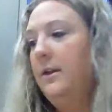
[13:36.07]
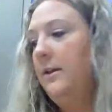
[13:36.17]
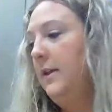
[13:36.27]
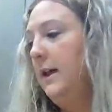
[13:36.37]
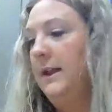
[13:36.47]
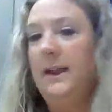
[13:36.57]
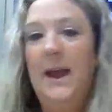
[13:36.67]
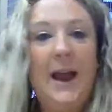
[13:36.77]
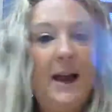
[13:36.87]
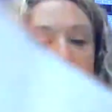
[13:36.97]
The
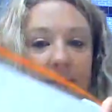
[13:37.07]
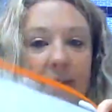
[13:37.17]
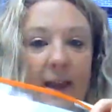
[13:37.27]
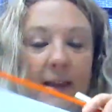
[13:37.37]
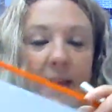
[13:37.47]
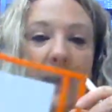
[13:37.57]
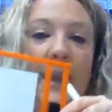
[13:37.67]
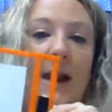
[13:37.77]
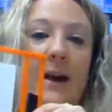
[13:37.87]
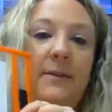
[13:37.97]
last thing that I
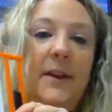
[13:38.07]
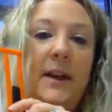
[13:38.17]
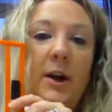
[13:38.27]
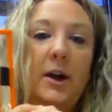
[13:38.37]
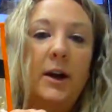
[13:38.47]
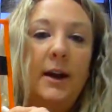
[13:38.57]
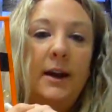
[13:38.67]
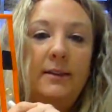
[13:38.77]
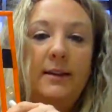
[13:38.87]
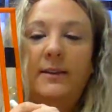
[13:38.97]
have here
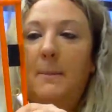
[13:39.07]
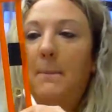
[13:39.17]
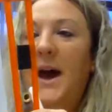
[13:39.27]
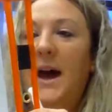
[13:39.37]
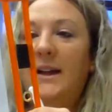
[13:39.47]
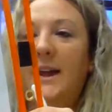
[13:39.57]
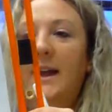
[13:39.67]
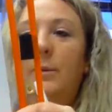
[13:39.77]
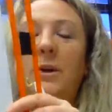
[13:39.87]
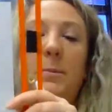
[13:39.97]
is it's a
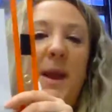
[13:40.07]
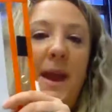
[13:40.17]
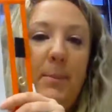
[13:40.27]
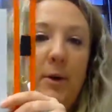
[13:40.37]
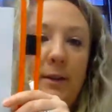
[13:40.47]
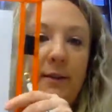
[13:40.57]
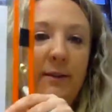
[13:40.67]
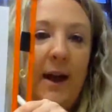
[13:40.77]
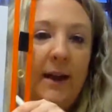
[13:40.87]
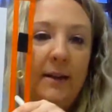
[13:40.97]
pocket with paper
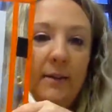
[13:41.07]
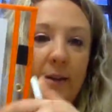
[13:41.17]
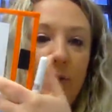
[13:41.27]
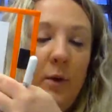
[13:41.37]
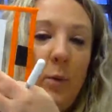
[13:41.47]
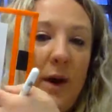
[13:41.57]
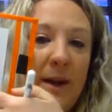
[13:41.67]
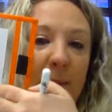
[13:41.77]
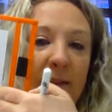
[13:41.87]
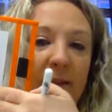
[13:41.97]
inside. There's a
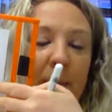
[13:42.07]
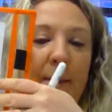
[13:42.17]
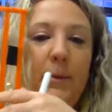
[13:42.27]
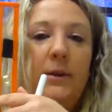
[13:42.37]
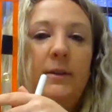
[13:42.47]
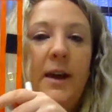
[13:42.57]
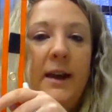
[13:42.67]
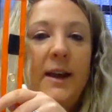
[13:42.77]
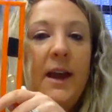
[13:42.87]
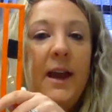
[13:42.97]
white piece of paper
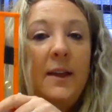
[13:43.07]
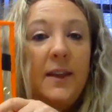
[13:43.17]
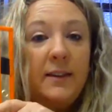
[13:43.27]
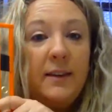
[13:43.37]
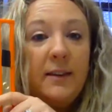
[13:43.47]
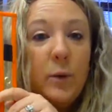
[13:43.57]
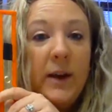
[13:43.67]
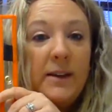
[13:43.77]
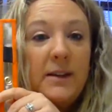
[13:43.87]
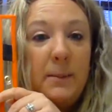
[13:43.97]
inside. This is
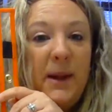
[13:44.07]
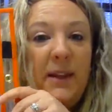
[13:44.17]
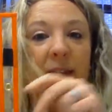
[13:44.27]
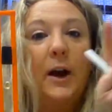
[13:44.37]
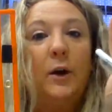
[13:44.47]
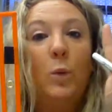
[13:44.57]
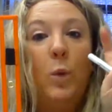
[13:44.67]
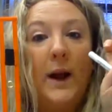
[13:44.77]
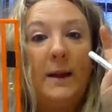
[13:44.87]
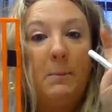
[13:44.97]
going to be their
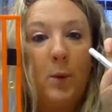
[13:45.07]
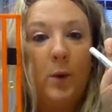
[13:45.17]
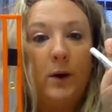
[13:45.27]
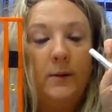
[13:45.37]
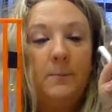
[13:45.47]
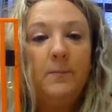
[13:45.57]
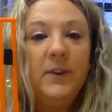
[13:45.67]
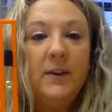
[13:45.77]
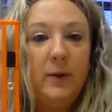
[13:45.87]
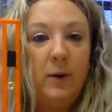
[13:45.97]
whiteboard
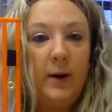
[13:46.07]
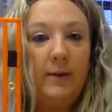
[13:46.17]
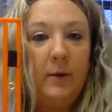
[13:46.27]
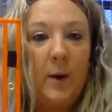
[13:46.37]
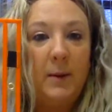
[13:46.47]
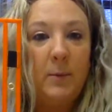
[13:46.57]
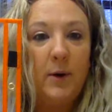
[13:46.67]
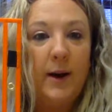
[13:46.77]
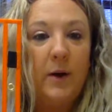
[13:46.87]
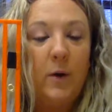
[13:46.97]
if you don't have a
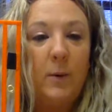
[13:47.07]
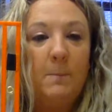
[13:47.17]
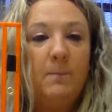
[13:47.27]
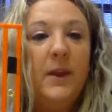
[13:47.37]
whiteboard at home.